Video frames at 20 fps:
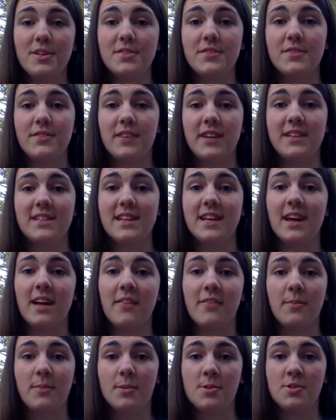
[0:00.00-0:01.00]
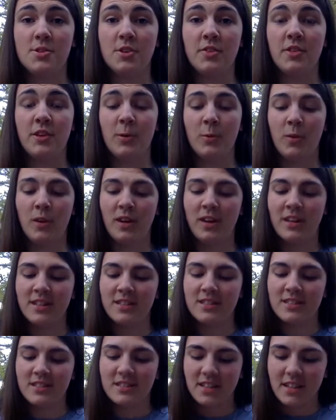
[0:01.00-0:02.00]
of advice I got from the survey
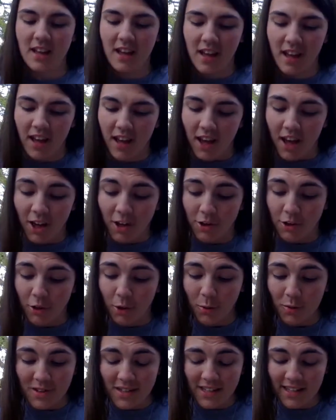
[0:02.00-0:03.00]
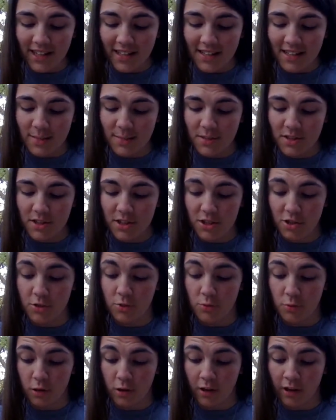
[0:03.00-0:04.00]
was, you're going to get some decisions
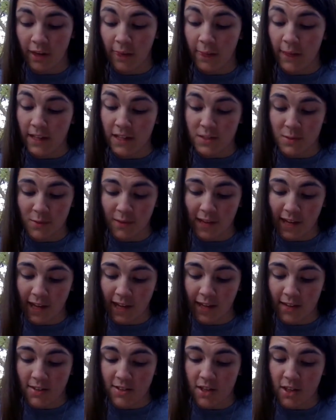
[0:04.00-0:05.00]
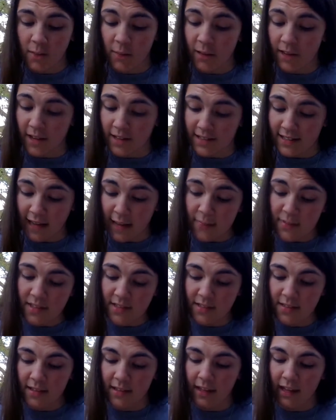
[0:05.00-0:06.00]
wrong, and that's okay. It's all about adapting
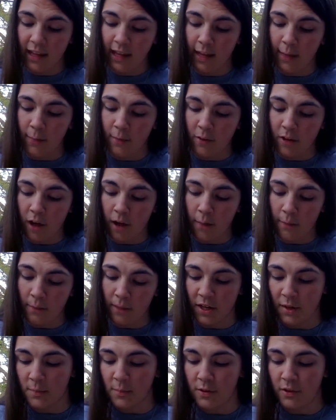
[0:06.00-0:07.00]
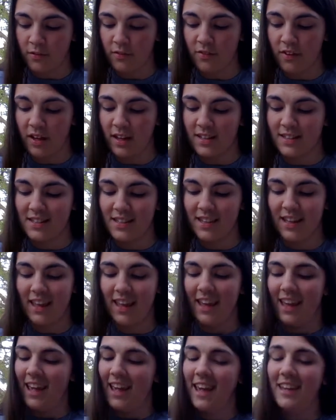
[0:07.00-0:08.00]
to the game, not being perfect.
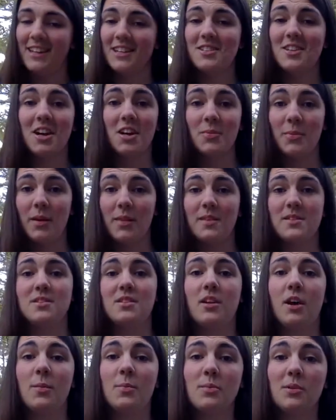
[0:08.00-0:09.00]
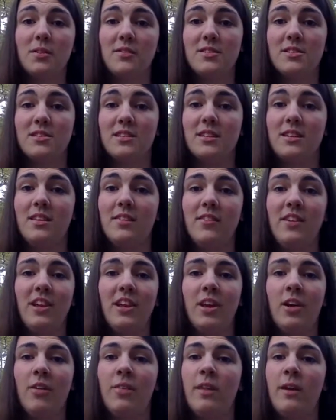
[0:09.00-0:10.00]
And I talked about this a lot previously in the
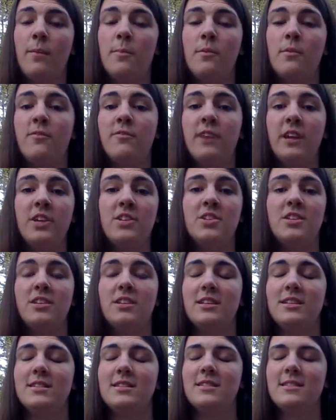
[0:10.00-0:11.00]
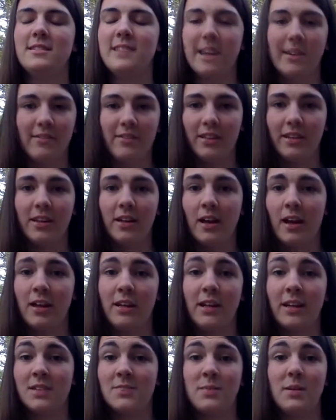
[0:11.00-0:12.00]
video, that perfection is definitely not an
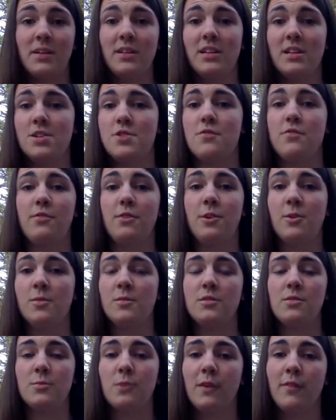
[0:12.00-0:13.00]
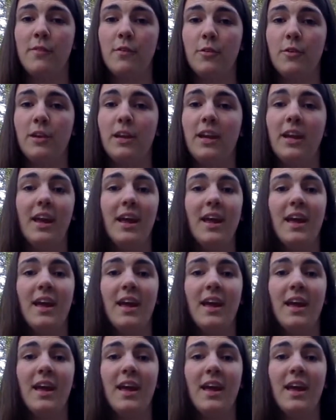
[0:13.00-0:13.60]
expectation for you as a referee.